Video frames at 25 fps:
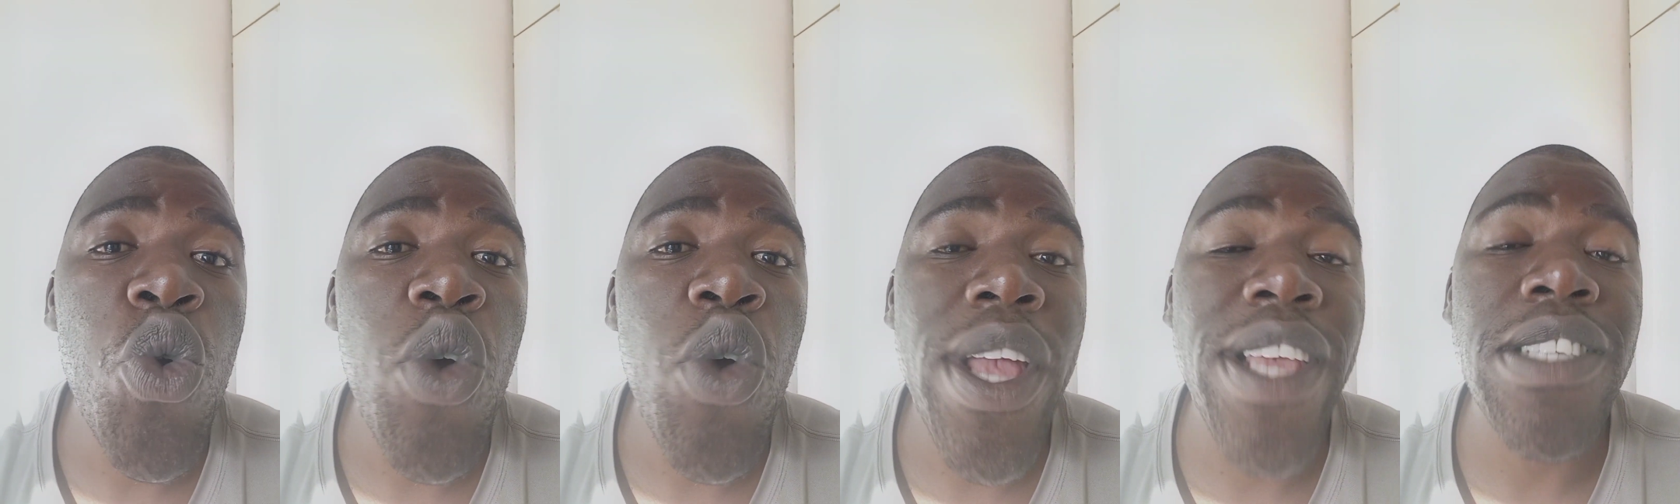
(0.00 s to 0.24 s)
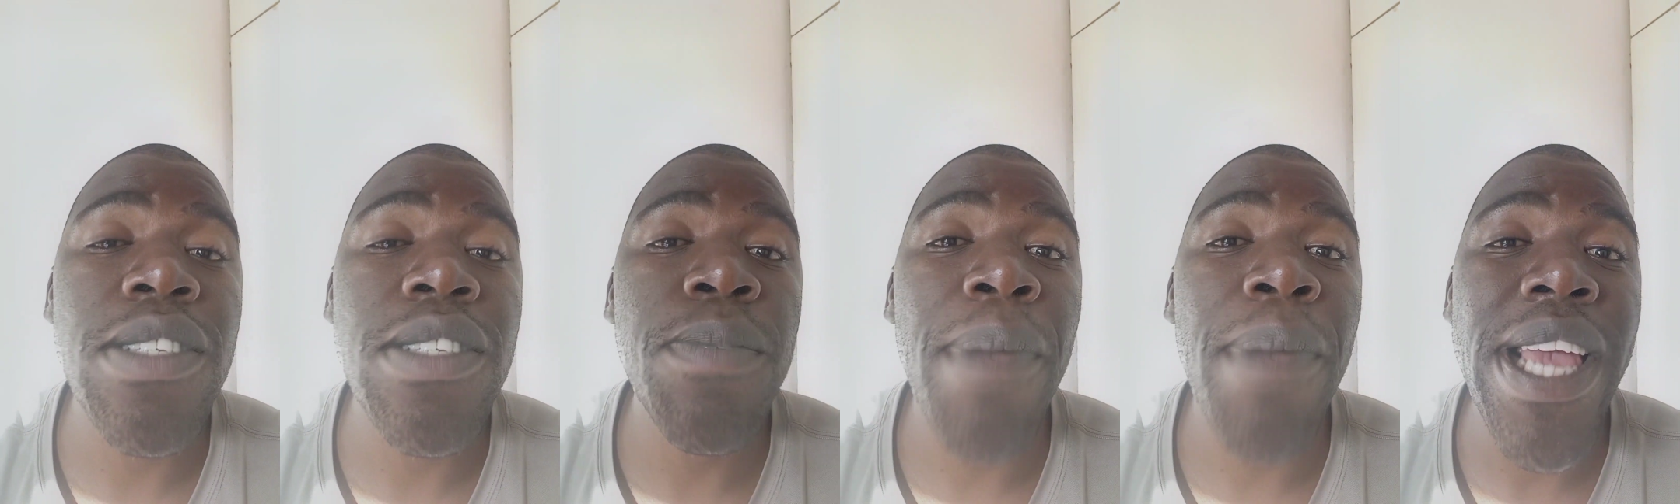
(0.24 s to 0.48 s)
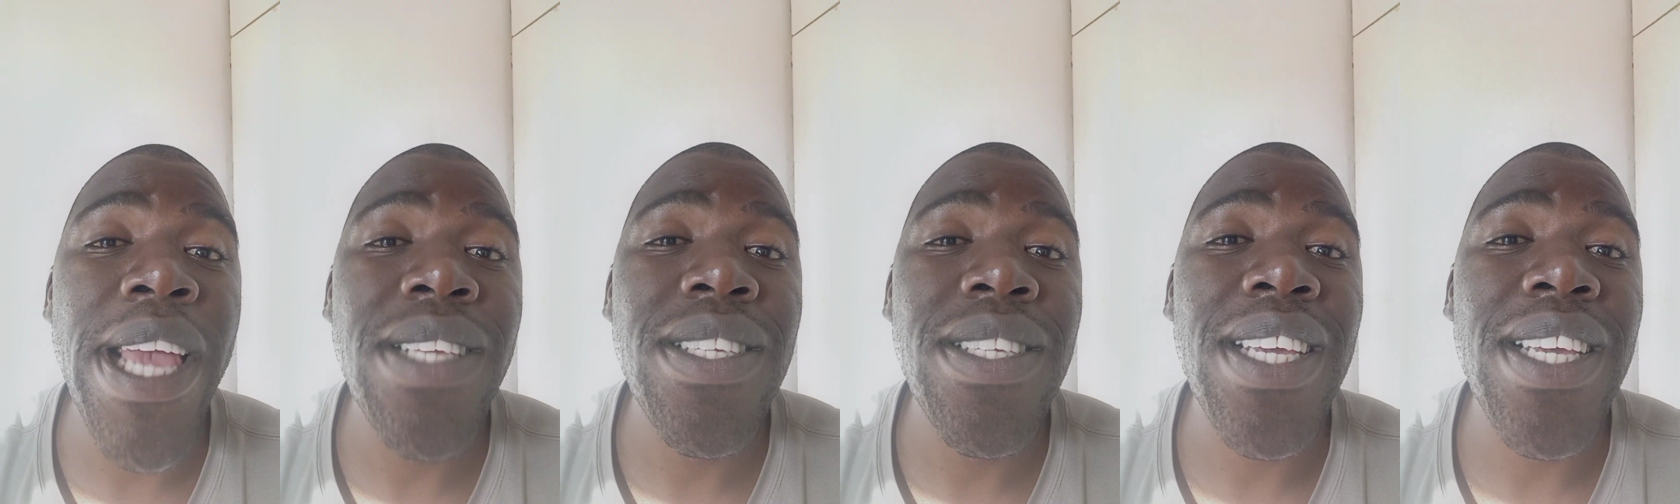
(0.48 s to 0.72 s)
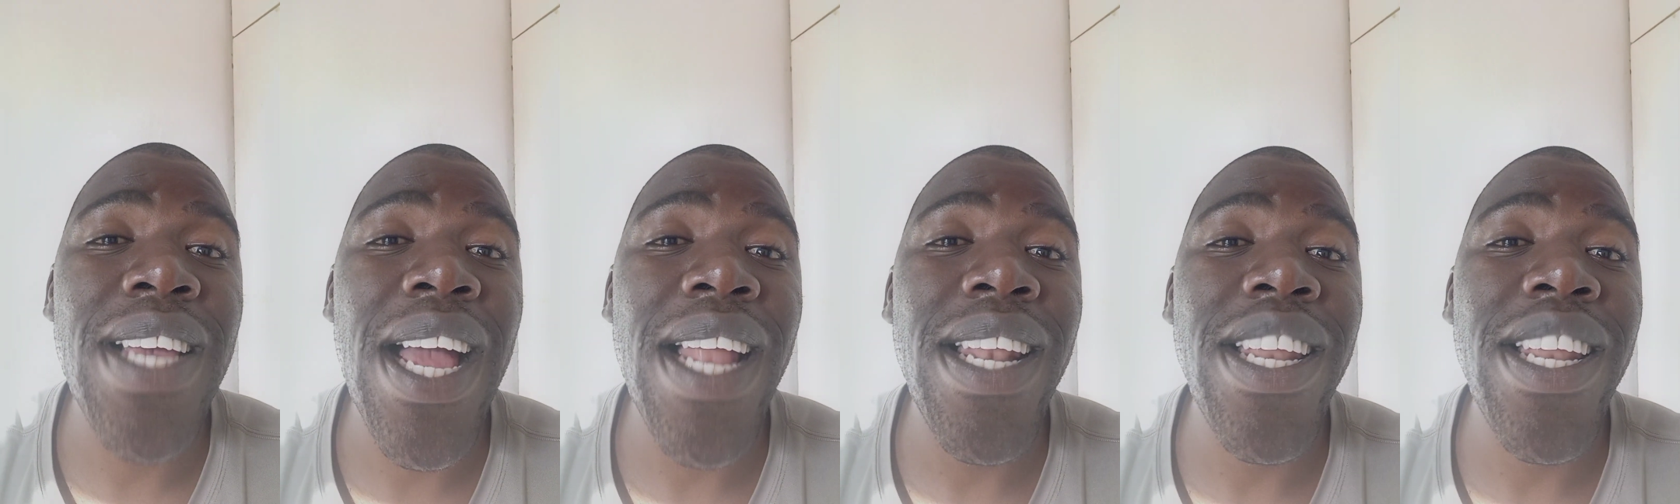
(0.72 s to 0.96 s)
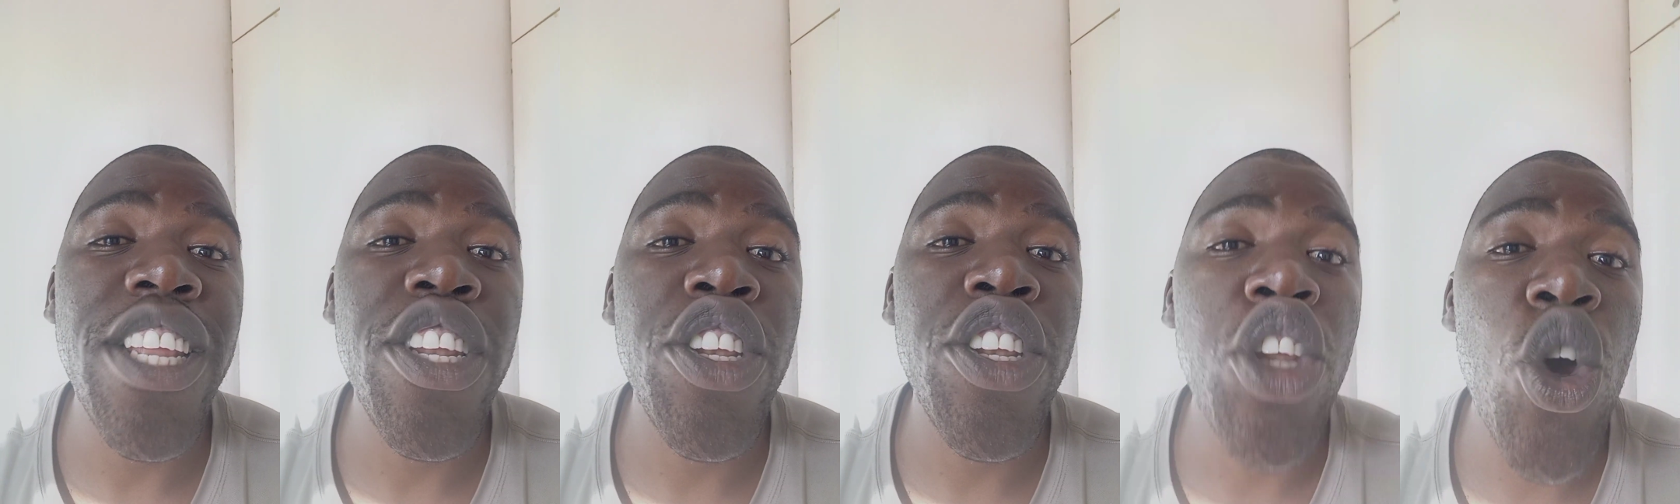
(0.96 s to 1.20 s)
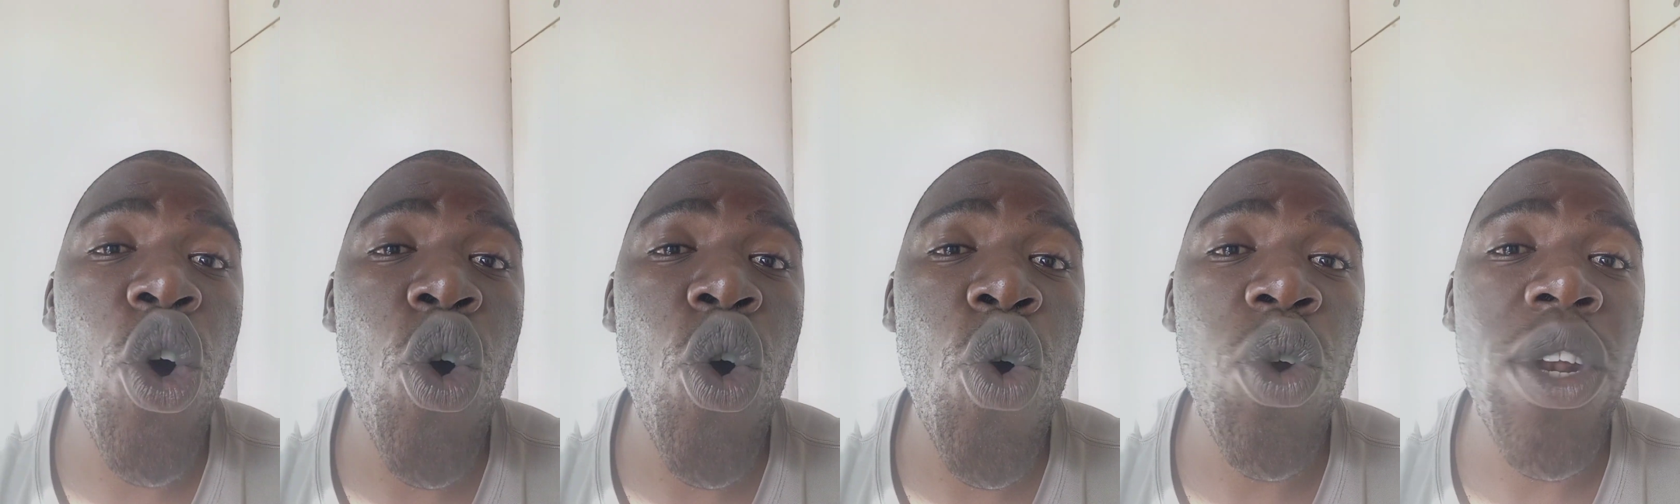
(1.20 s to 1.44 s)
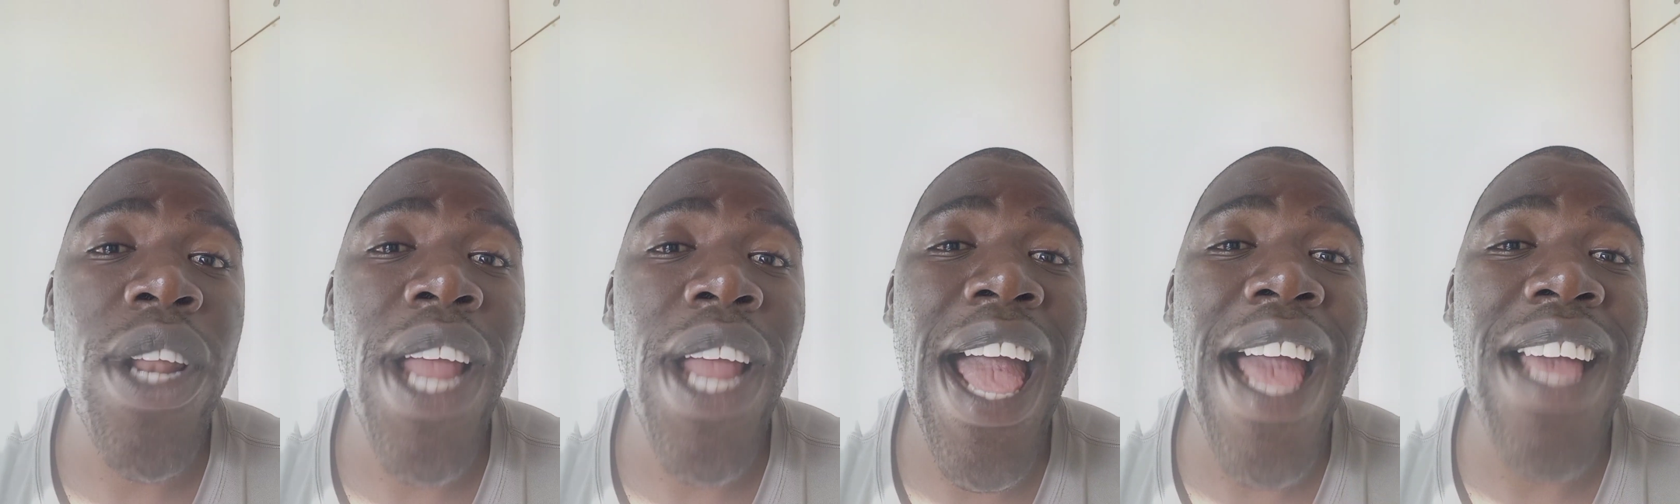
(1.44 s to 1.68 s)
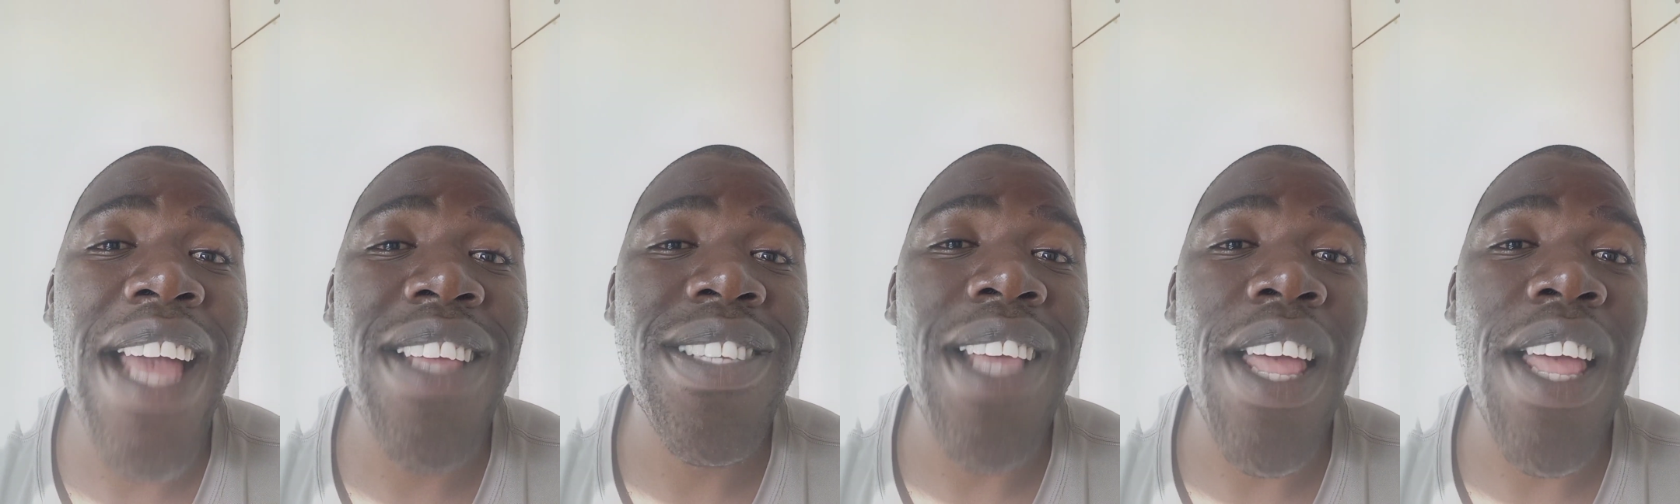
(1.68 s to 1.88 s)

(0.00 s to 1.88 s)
is basically known as